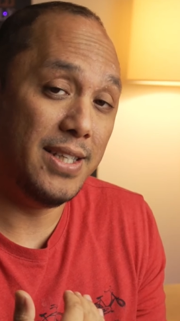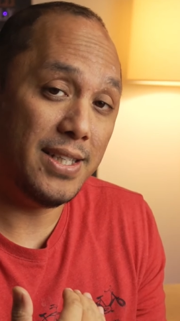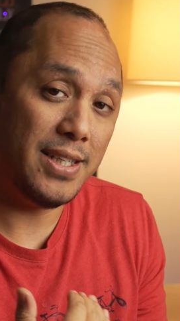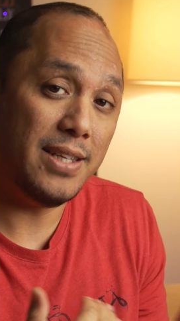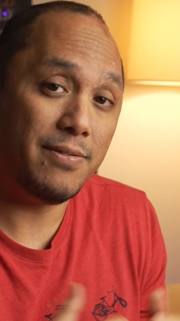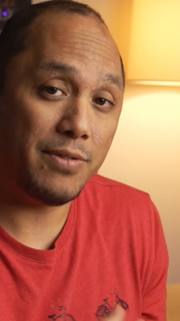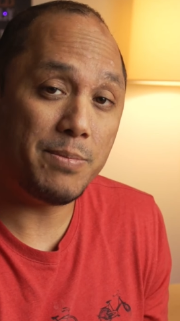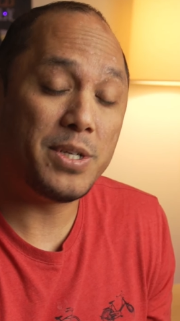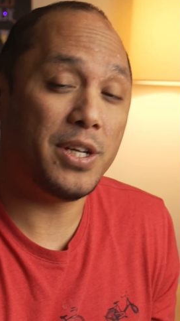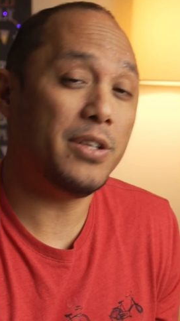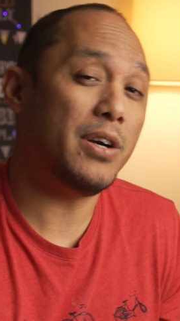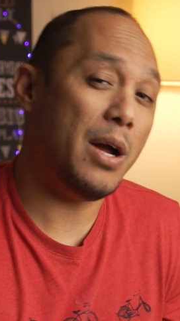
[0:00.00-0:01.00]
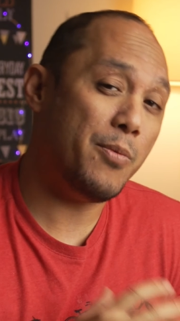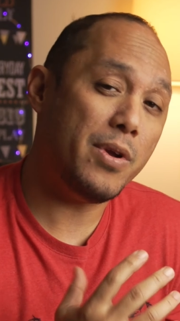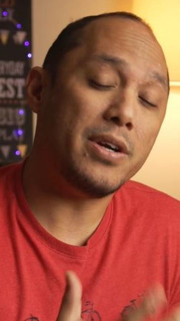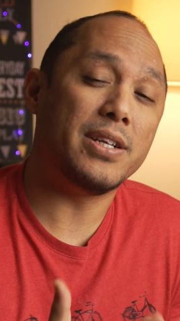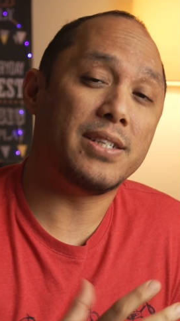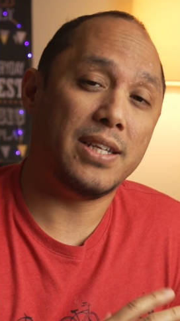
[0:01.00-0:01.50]
distant from each other. I
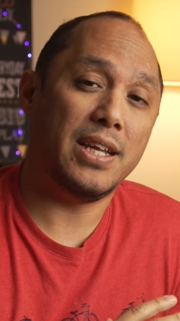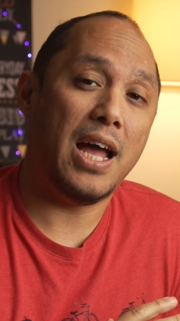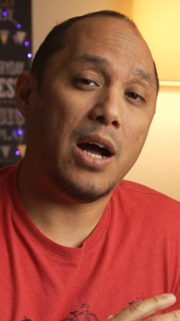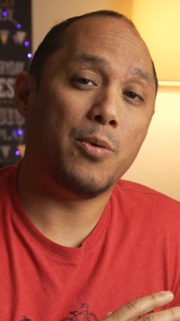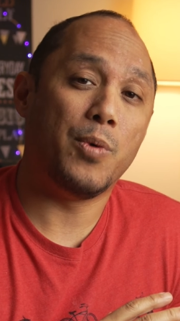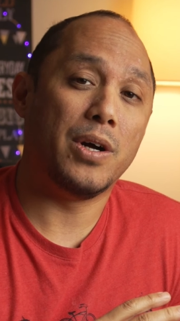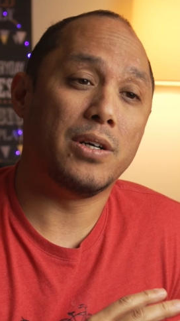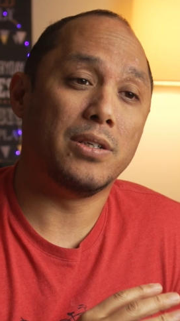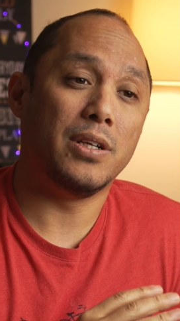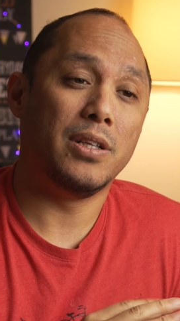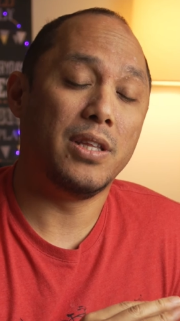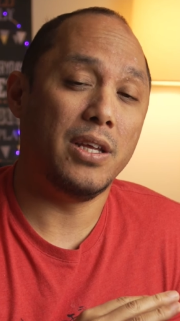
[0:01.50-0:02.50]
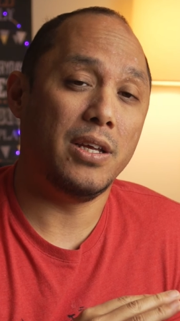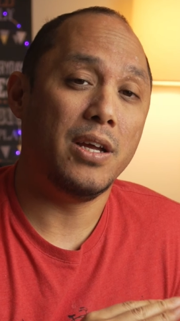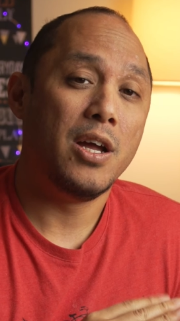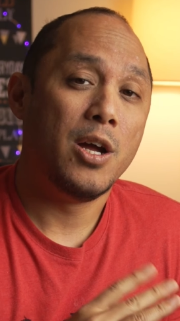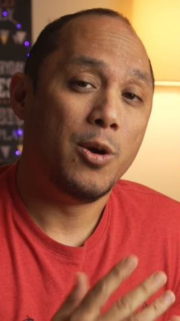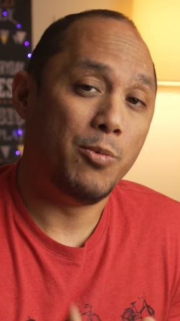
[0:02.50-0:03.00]
wanted to see how well the
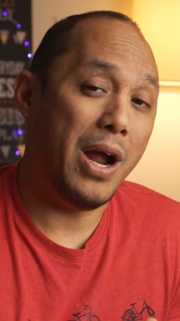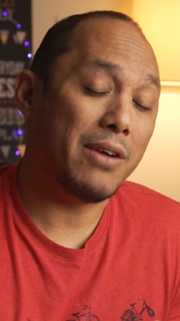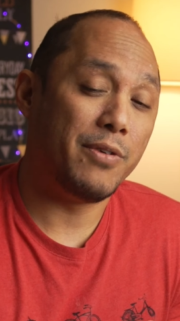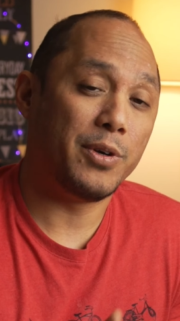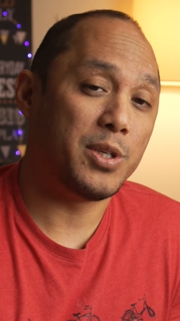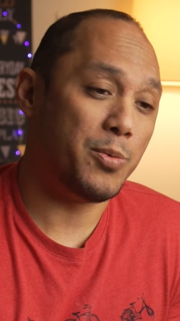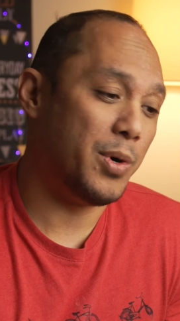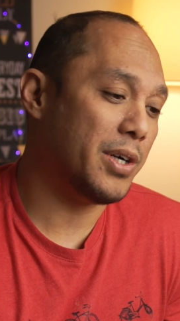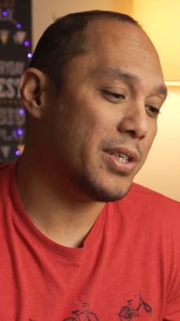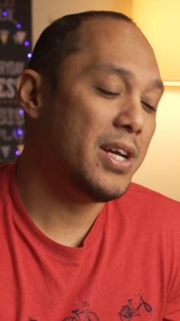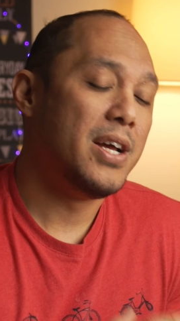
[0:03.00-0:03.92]
rack focus worked.